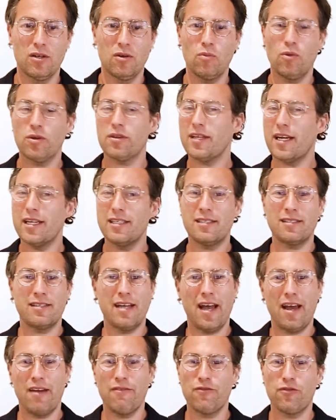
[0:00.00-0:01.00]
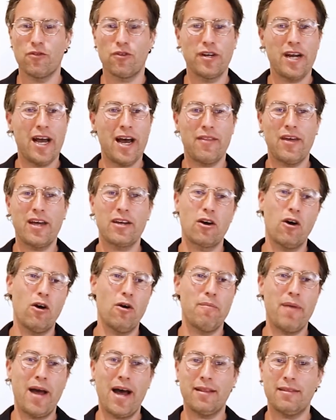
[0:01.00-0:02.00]
what they stand for and how they go
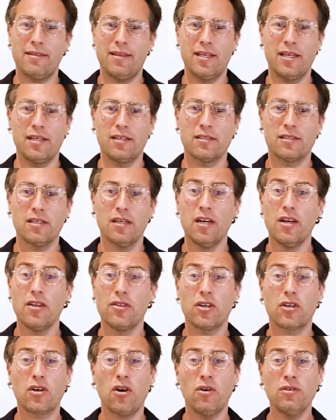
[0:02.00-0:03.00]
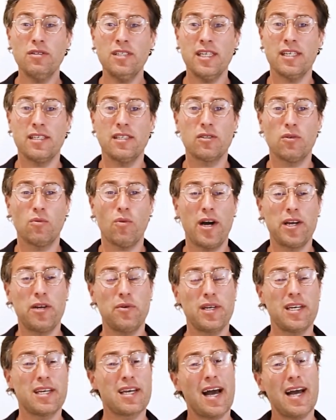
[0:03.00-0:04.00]
about things. The content is a way to
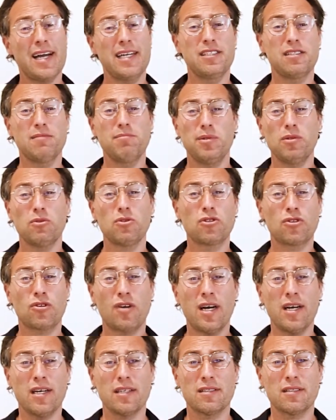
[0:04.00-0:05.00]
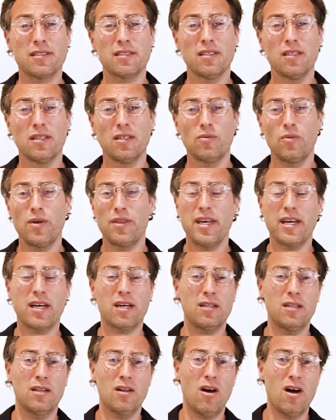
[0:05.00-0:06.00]
engage and build trust with their
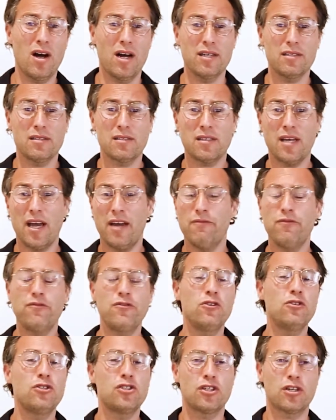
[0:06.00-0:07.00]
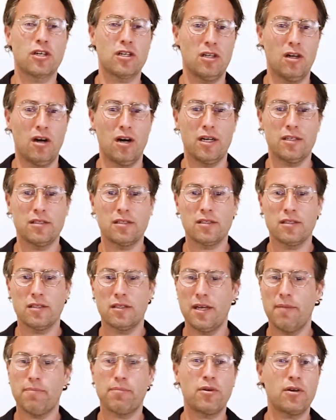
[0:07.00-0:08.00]
clients and future clients,
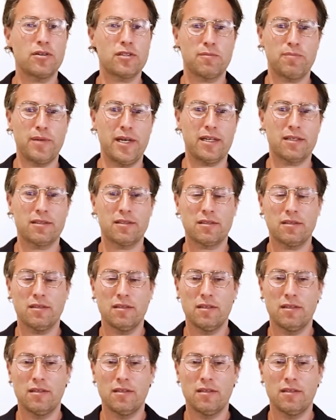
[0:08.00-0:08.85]
their prospects.